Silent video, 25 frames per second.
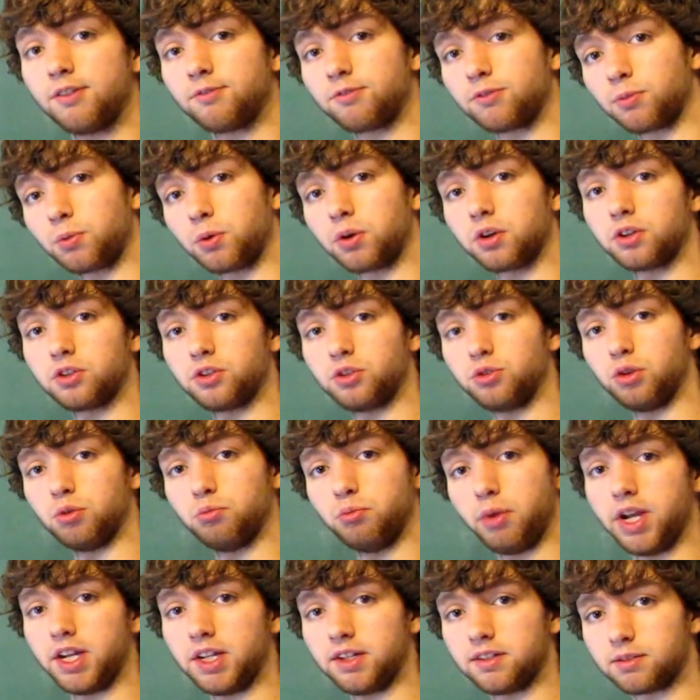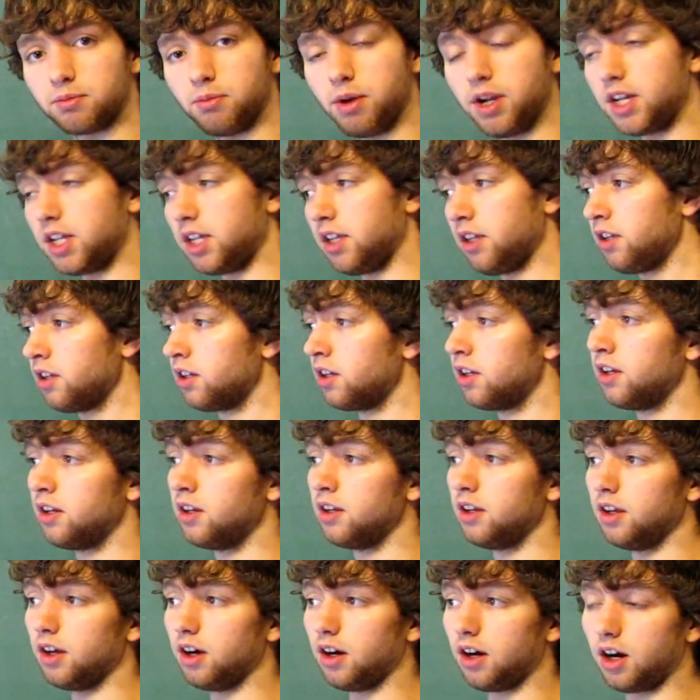If we want to do a many to many,
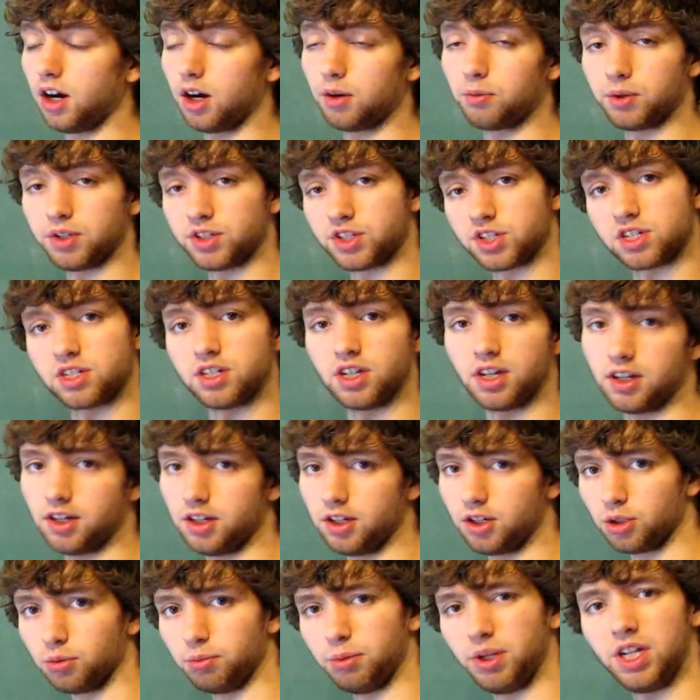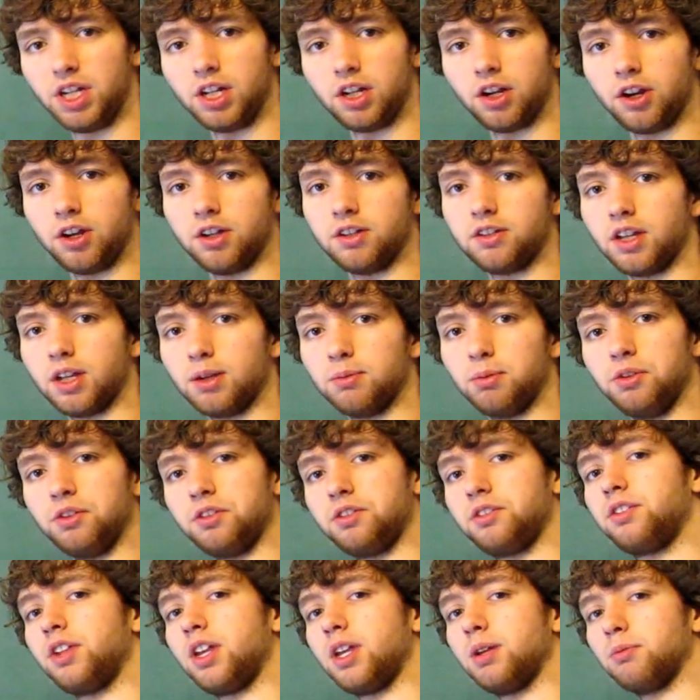uh, we just need an intermediary table. The
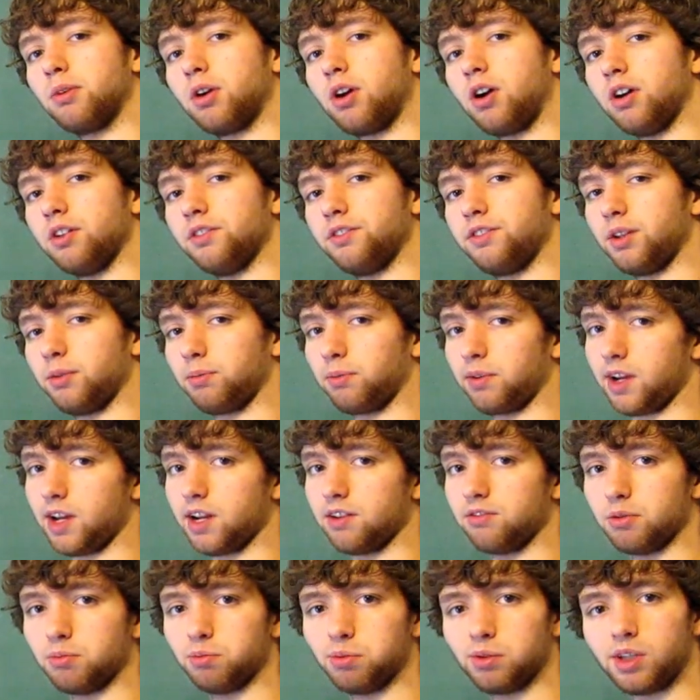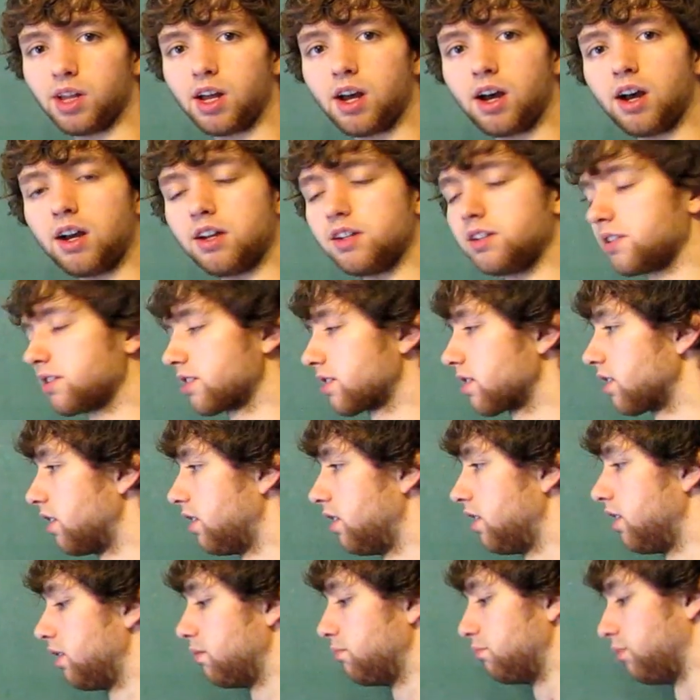same concept kind of applies,
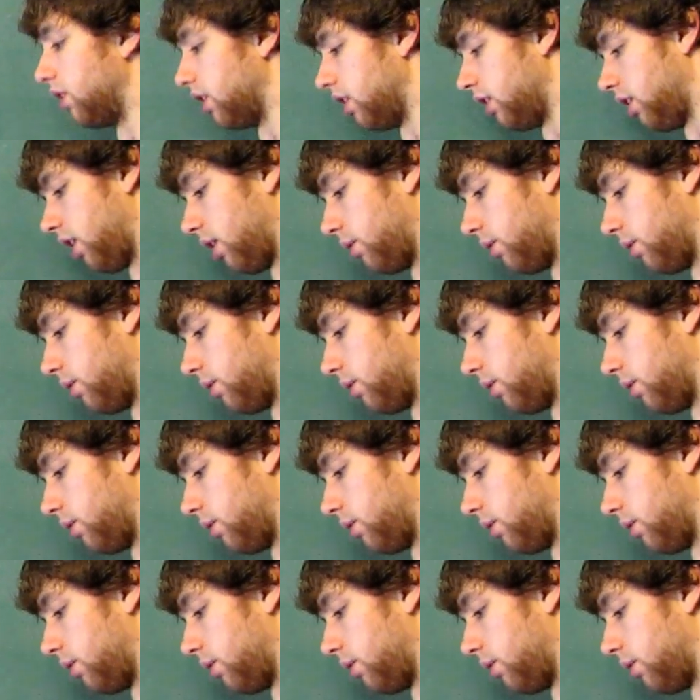but